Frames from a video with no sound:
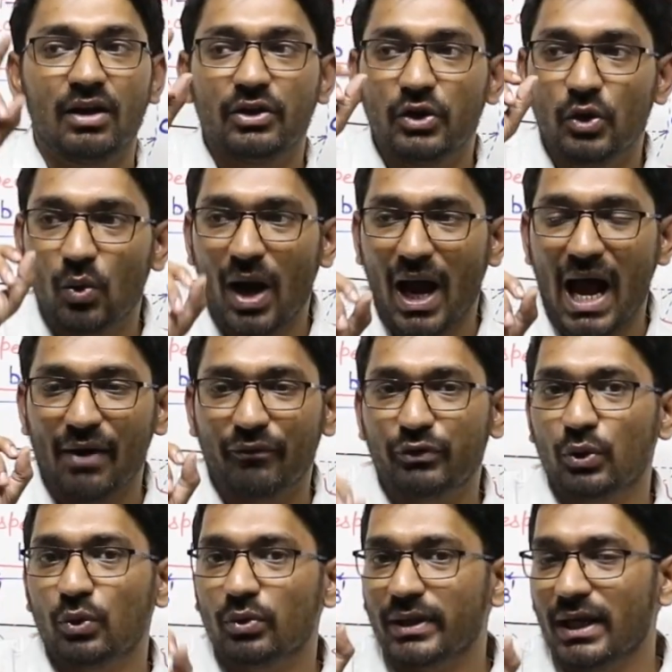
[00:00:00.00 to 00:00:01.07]
you have
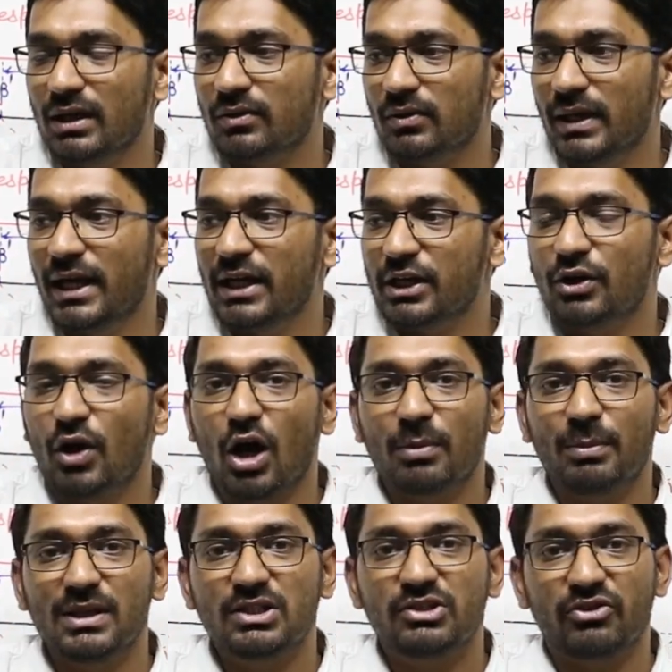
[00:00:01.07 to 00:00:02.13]
to calculate
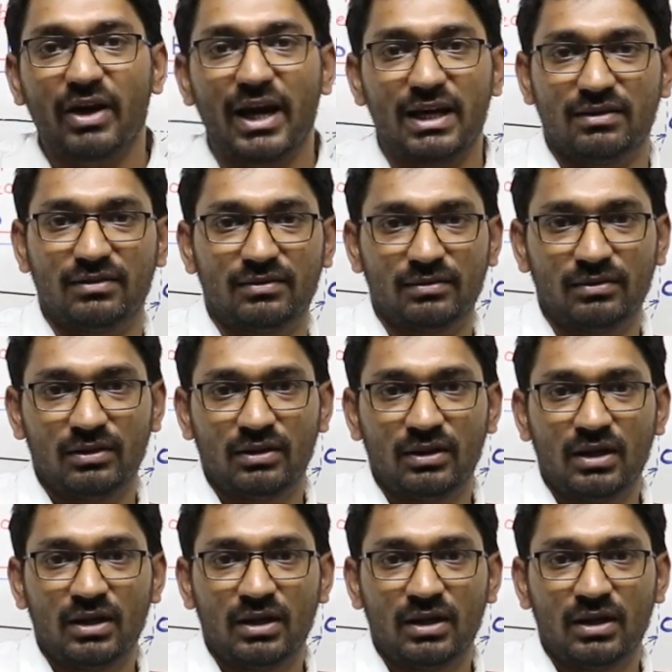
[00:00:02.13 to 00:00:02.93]
normal strain.